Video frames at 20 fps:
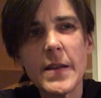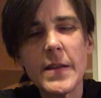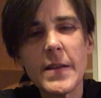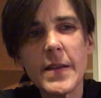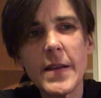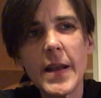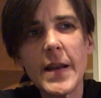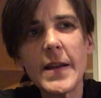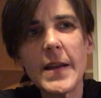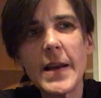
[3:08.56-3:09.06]

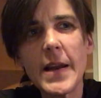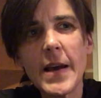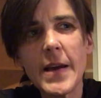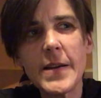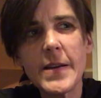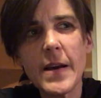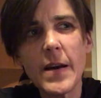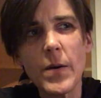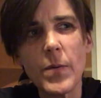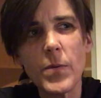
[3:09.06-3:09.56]
Then they lie
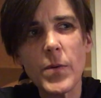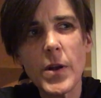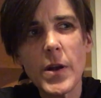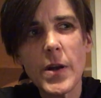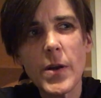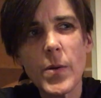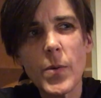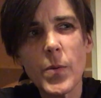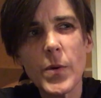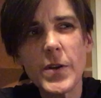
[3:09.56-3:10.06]
down
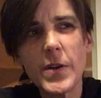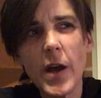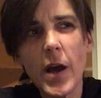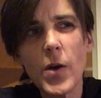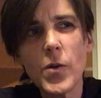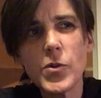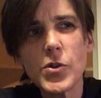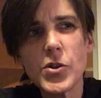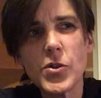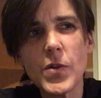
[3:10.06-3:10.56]
with
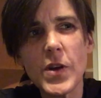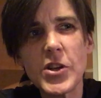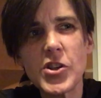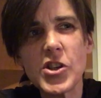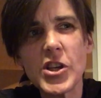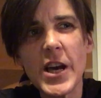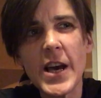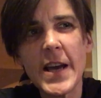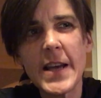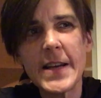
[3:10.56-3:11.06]

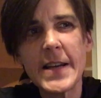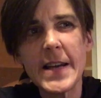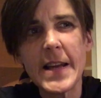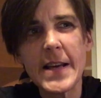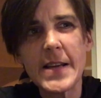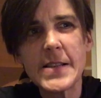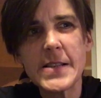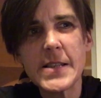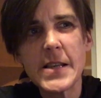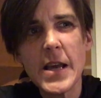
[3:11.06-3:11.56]
outstretched hind
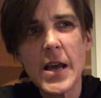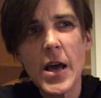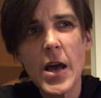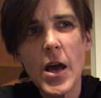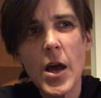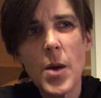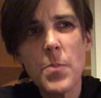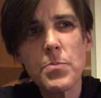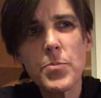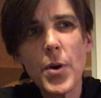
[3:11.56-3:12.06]
legs,
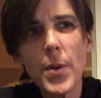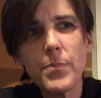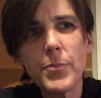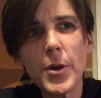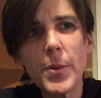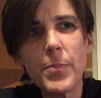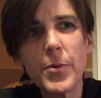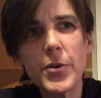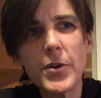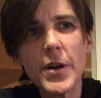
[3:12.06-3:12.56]

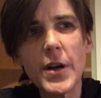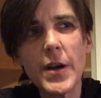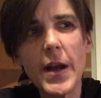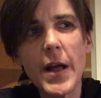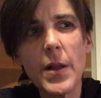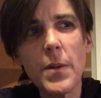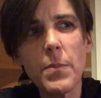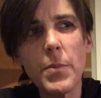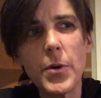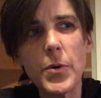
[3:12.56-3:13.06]
propped up on their
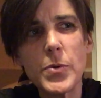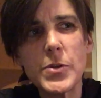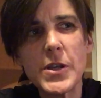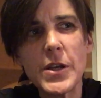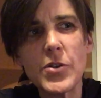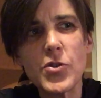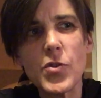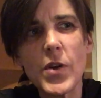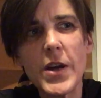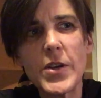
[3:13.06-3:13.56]
elbows
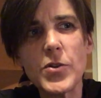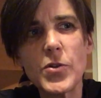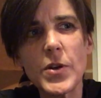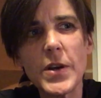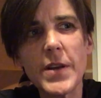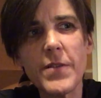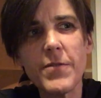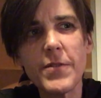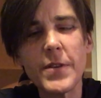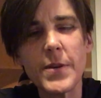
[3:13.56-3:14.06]
and try to
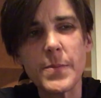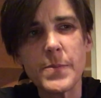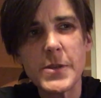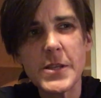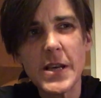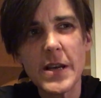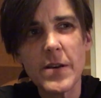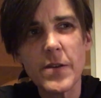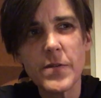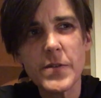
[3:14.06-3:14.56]
lift
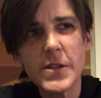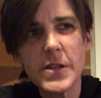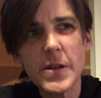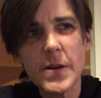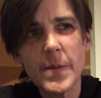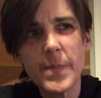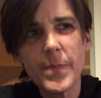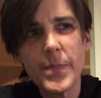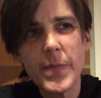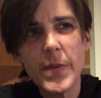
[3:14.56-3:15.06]
themselves.
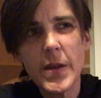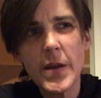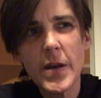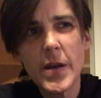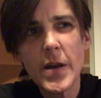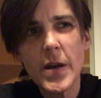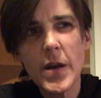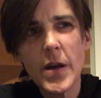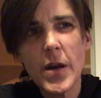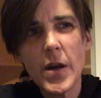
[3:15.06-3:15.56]

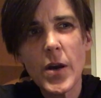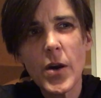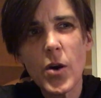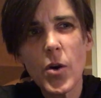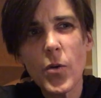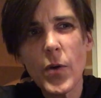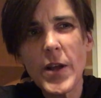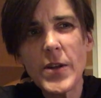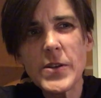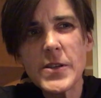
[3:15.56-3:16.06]

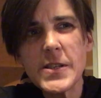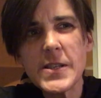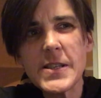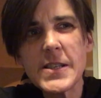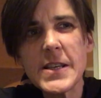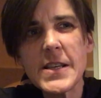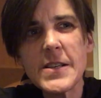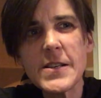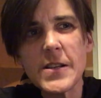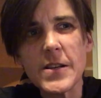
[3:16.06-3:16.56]
Or else
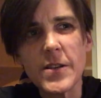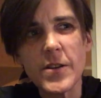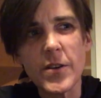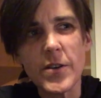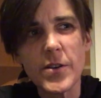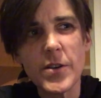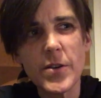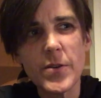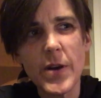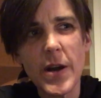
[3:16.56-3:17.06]
seated
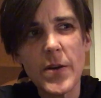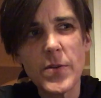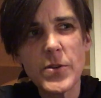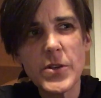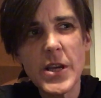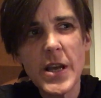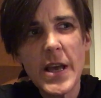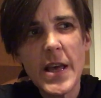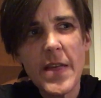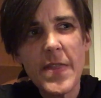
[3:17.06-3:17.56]
on the
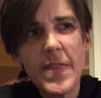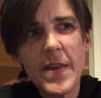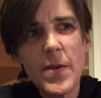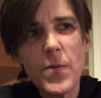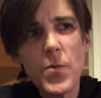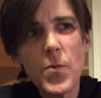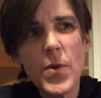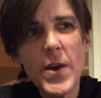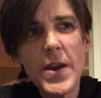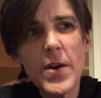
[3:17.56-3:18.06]
ground, they
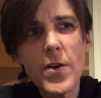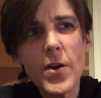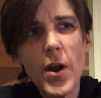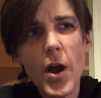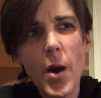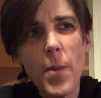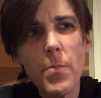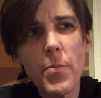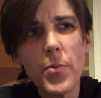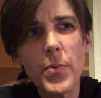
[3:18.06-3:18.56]
rear
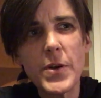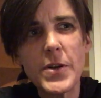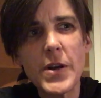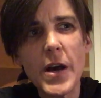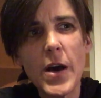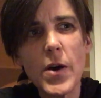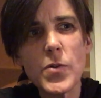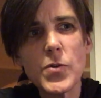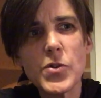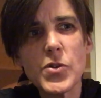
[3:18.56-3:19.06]
up with
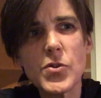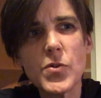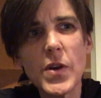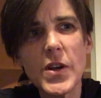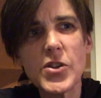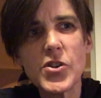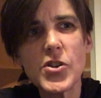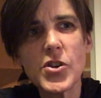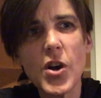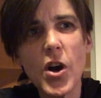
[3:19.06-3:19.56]

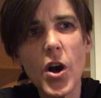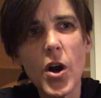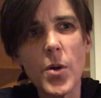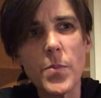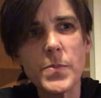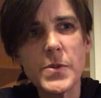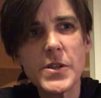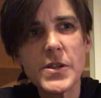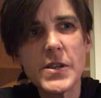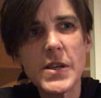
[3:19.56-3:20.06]
outstretched
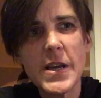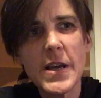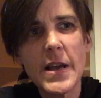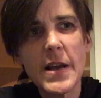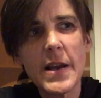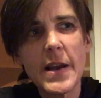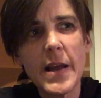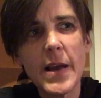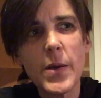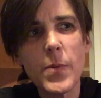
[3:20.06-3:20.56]
arms,
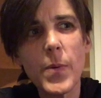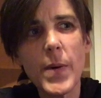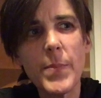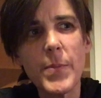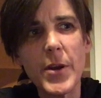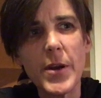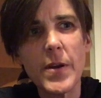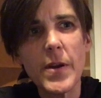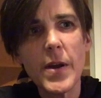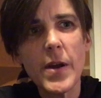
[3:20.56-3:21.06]
like
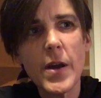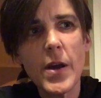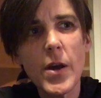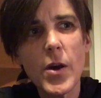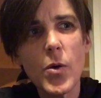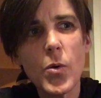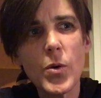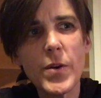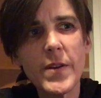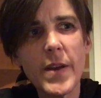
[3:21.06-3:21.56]
women
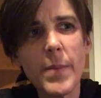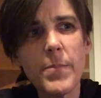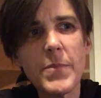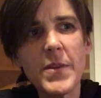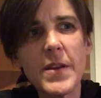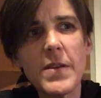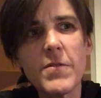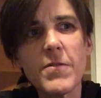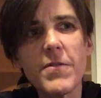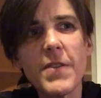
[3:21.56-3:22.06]
who
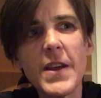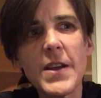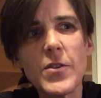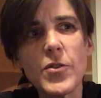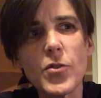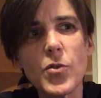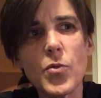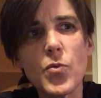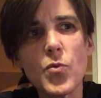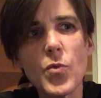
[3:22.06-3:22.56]
attempt in vain
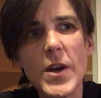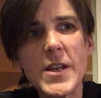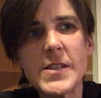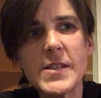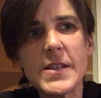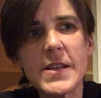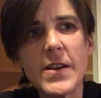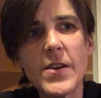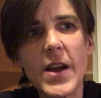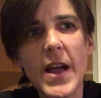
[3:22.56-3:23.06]
to
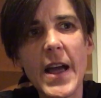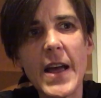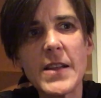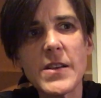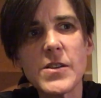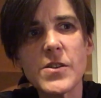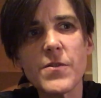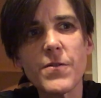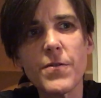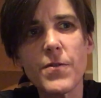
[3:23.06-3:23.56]
wrest their
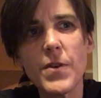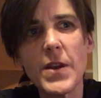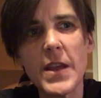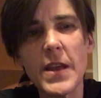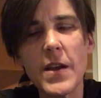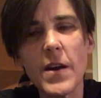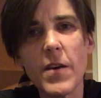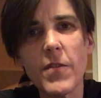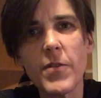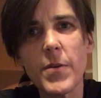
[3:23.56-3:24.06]
hands free
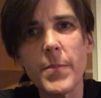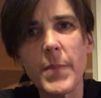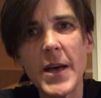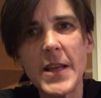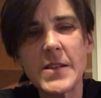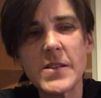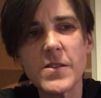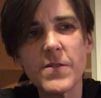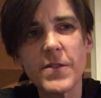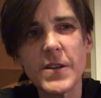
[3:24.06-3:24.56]
of a
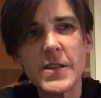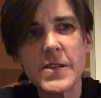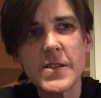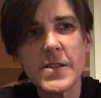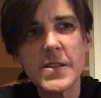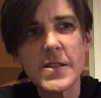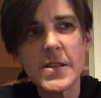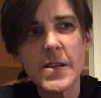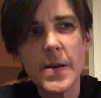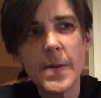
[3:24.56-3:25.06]
man's
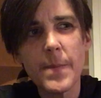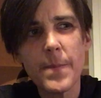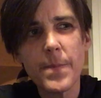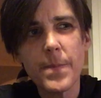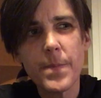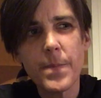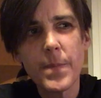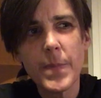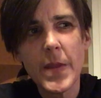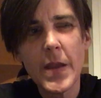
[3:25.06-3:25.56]
fists.
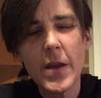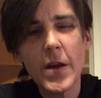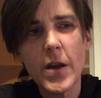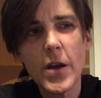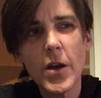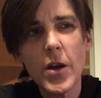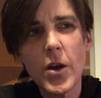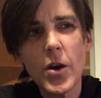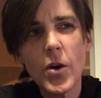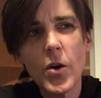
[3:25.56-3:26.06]

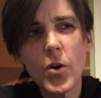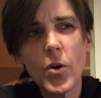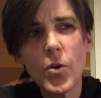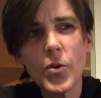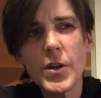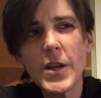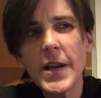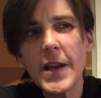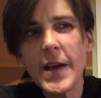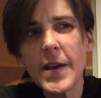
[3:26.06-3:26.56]

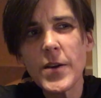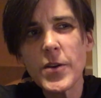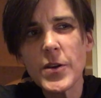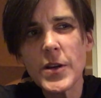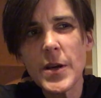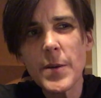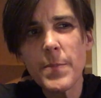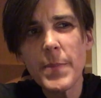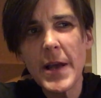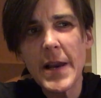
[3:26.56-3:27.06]
Or they lie on
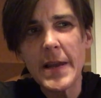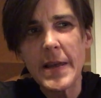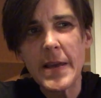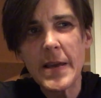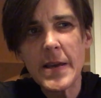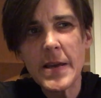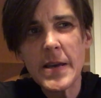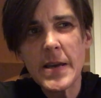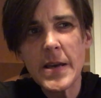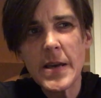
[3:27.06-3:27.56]
their belly,
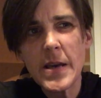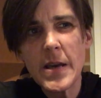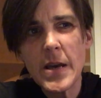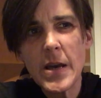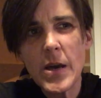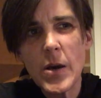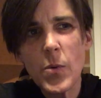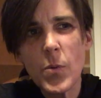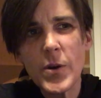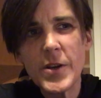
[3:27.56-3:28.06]

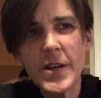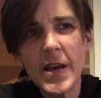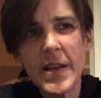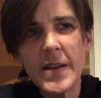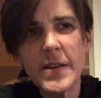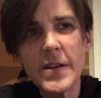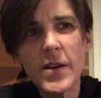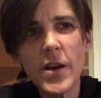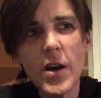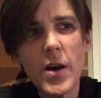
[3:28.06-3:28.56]
with
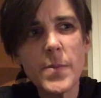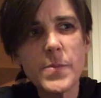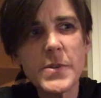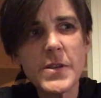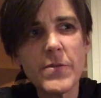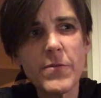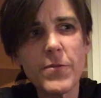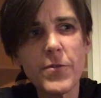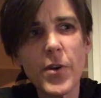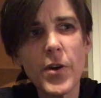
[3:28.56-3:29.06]
head and
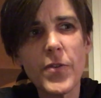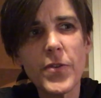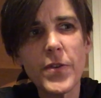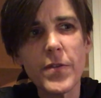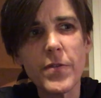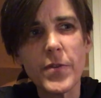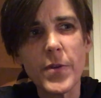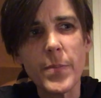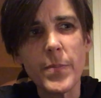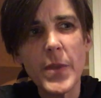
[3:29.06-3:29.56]
arms in front
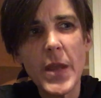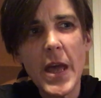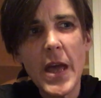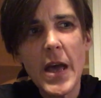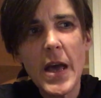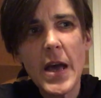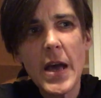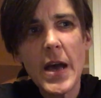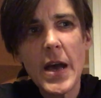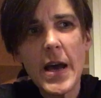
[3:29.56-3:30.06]
of them,
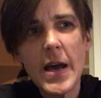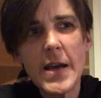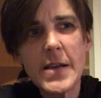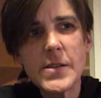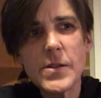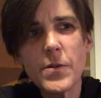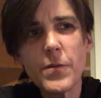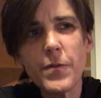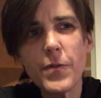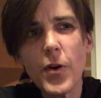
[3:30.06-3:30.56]

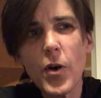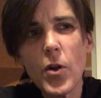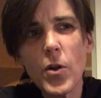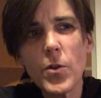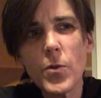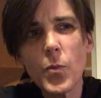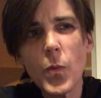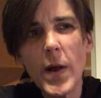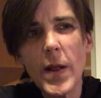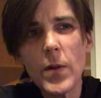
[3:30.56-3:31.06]
as though
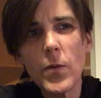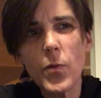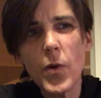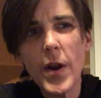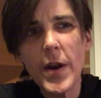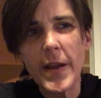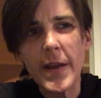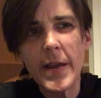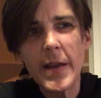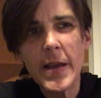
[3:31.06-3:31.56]
fallen while
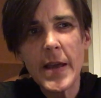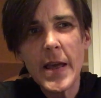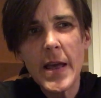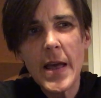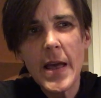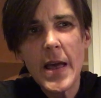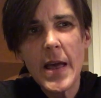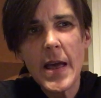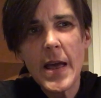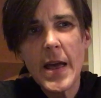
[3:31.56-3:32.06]
running,
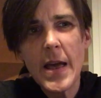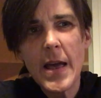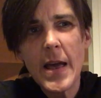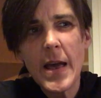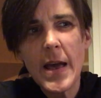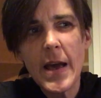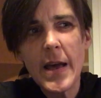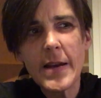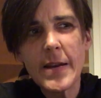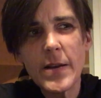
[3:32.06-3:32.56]

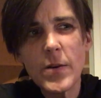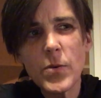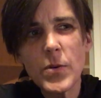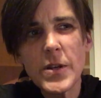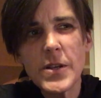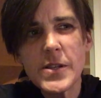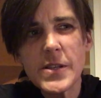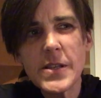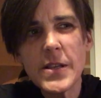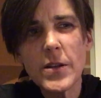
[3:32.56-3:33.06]
and they
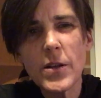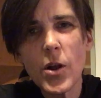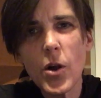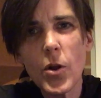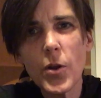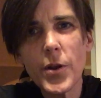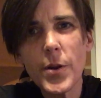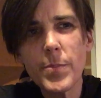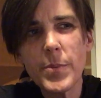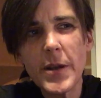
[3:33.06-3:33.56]
only still
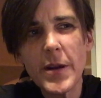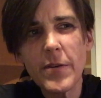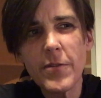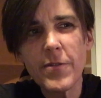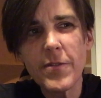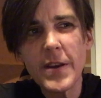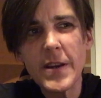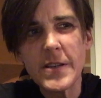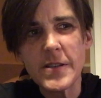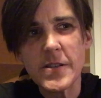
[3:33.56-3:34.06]
hold up their
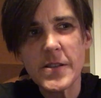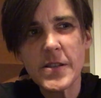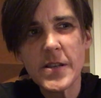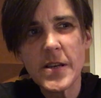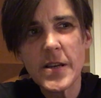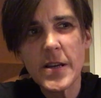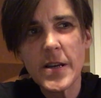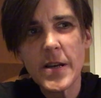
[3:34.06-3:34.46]
face.